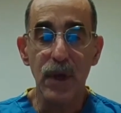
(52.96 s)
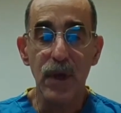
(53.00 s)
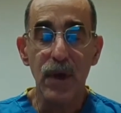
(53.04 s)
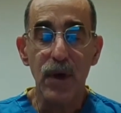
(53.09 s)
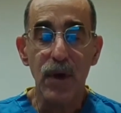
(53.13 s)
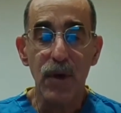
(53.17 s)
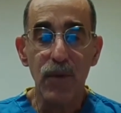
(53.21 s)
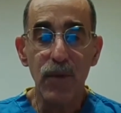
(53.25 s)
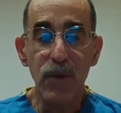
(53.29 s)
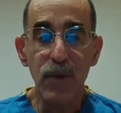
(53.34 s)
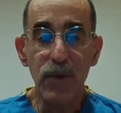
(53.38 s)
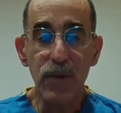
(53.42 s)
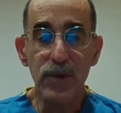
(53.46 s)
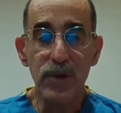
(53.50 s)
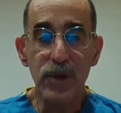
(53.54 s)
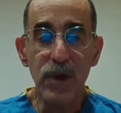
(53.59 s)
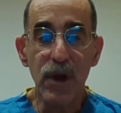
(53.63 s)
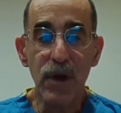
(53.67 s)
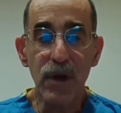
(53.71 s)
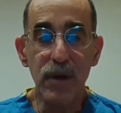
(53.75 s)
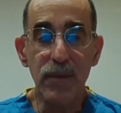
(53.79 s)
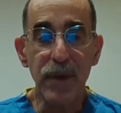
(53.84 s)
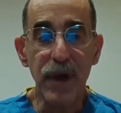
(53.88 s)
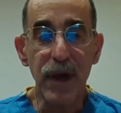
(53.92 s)
We will
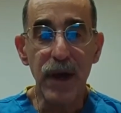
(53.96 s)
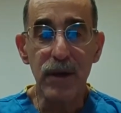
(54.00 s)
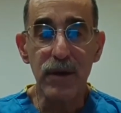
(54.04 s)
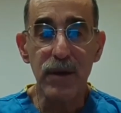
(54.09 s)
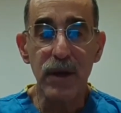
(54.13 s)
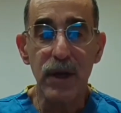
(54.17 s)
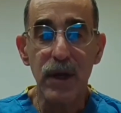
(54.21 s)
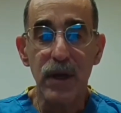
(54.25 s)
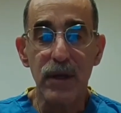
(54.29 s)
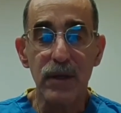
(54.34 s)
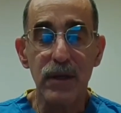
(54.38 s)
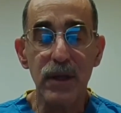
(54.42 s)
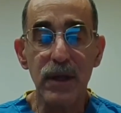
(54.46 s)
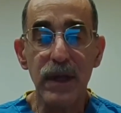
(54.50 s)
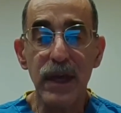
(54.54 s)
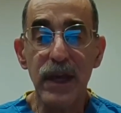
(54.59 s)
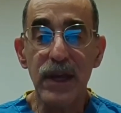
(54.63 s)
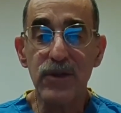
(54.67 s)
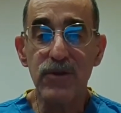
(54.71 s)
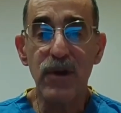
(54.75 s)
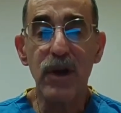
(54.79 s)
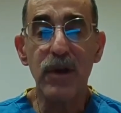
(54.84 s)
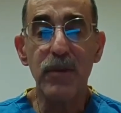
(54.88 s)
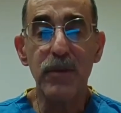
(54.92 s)
talk about the latest
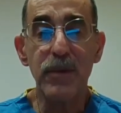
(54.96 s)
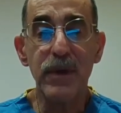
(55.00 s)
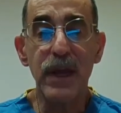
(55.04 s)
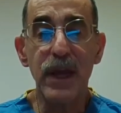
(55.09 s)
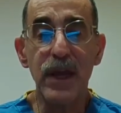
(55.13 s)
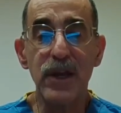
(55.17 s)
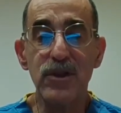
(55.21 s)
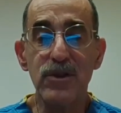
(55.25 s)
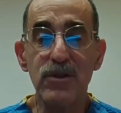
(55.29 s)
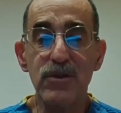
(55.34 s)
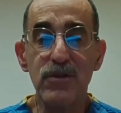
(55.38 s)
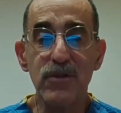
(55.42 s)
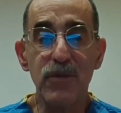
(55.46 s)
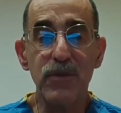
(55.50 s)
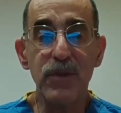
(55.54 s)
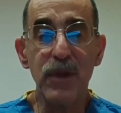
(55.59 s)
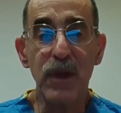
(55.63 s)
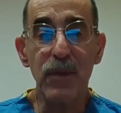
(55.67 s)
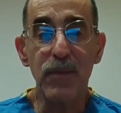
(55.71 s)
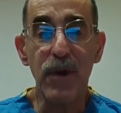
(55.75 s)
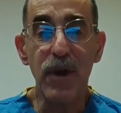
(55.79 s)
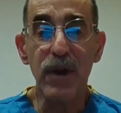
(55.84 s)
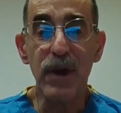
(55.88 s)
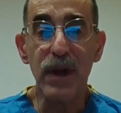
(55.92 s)
recommendations from the
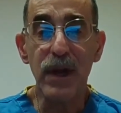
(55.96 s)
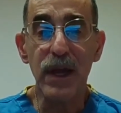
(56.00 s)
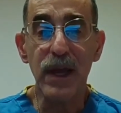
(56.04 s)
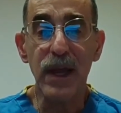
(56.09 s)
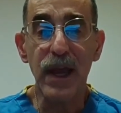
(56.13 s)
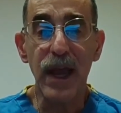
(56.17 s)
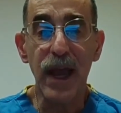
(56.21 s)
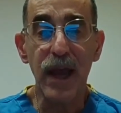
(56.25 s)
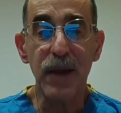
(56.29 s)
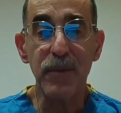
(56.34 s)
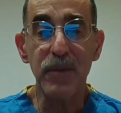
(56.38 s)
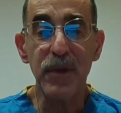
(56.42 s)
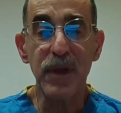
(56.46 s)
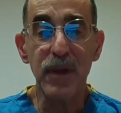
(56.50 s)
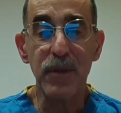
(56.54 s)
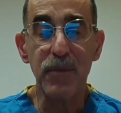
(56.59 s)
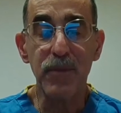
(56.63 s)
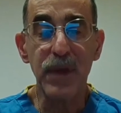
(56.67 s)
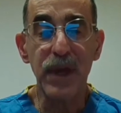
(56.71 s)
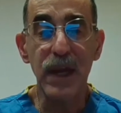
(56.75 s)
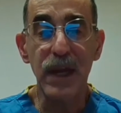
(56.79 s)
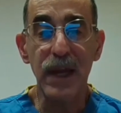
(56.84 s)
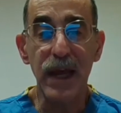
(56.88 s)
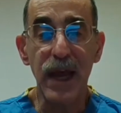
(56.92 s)
American Academy of
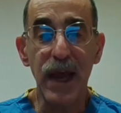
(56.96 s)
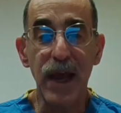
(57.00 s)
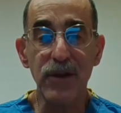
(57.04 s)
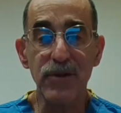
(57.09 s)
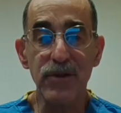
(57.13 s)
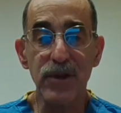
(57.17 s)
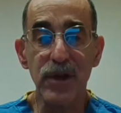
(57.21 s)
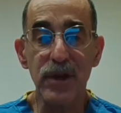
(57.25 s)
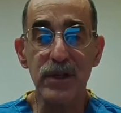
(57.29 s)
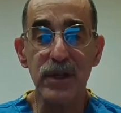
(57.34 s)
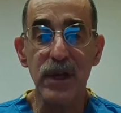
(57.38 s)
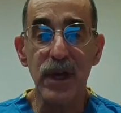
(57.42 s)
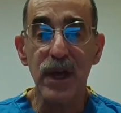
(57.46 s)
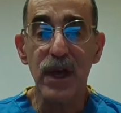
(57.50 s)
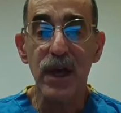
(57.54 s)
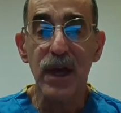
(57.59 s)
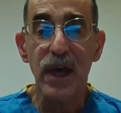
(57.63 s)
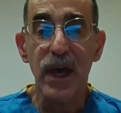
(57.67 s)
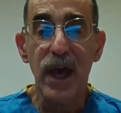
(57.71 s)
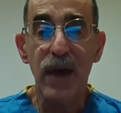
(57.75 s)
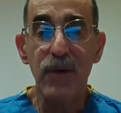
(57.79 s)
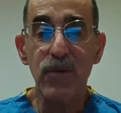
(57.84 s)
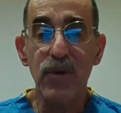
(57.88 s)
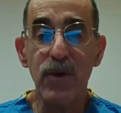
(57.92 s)
Pediatrics,
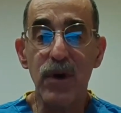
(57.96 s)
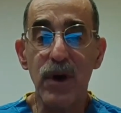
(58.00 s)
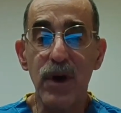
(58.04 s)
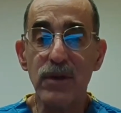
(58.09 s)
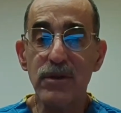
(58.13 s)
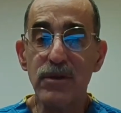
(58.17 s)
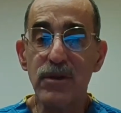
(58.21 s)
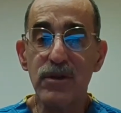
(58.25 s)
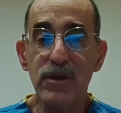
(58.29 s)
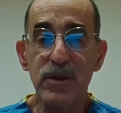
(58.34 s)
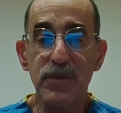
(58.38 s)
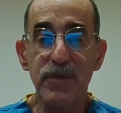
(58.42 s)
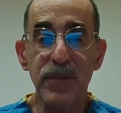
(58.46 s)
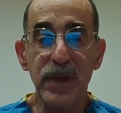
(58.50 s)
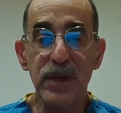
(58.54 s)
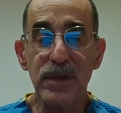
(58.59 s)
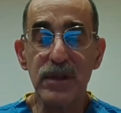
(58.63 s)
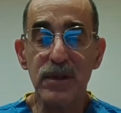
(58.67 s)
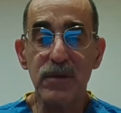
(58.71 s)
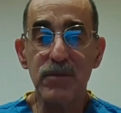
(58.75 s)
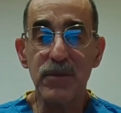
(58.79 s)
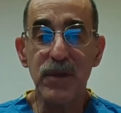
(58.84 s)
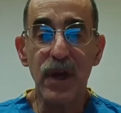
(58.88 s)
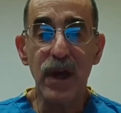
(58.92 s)
and we'll also spend
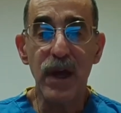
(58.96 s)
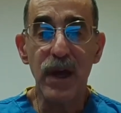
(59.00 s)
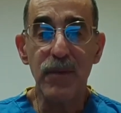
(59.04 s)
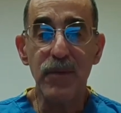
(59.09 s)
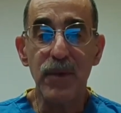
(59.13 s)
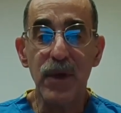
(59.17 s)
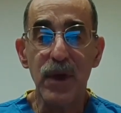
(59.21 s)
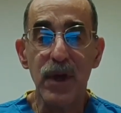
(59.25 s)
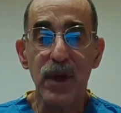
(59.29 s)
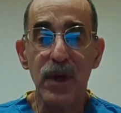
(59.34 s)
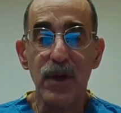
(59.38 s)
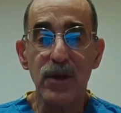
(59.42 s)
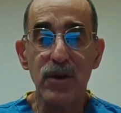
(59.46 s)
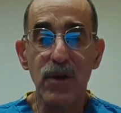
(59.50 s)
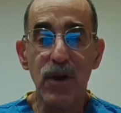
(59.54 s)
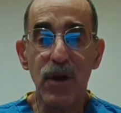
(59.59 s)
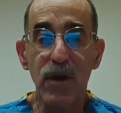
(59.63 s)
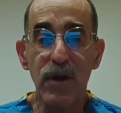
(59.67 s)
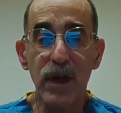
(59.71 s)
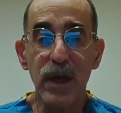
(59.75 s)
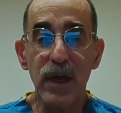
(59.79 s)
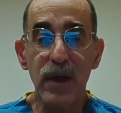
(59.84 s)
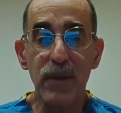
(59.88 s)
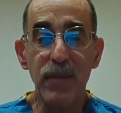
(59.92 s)
some time
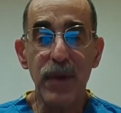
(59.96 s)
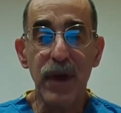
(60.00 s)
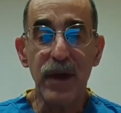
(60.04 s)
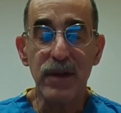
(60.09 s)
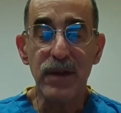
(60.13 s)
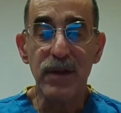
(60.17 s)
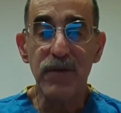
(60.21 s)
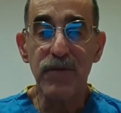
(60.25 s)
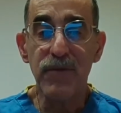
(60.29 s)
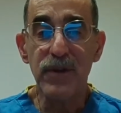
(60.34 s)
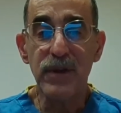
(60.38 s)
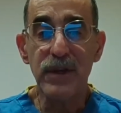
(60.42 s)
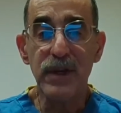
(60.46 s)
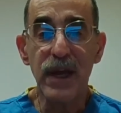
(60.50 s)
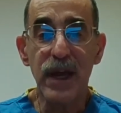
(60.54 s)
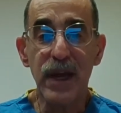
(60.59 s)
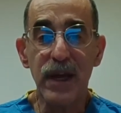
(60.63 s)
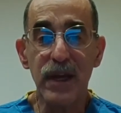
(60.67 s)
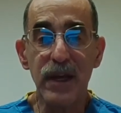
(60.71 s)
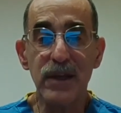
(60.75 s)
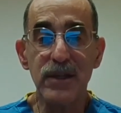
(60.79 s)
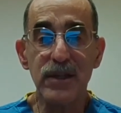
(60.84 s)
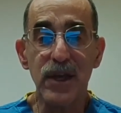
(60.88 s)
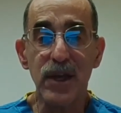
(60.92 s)
talking about different
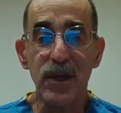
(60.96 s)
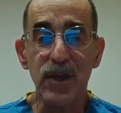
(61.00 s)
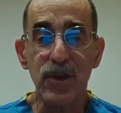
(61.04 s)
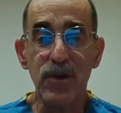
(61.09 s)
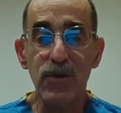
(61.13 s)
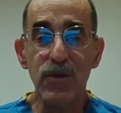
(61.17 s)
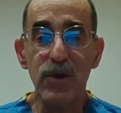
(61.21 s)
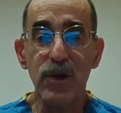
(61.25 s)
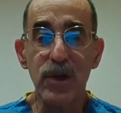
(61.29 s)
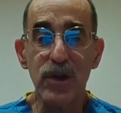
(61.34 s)
techniques that you can